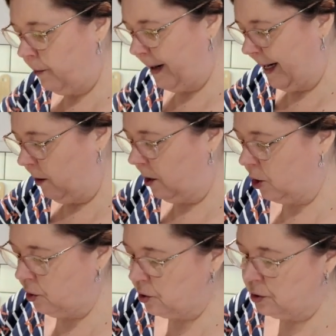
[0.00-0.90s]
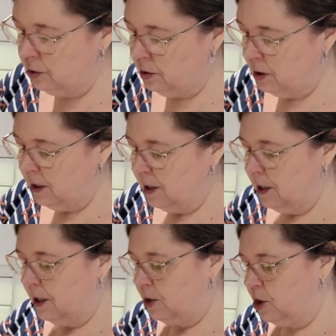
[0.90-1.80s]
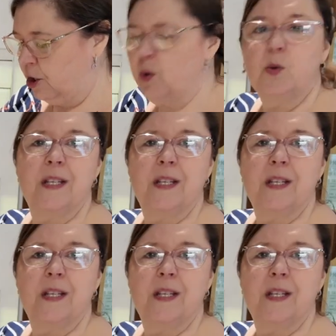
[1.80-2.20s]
about a good 2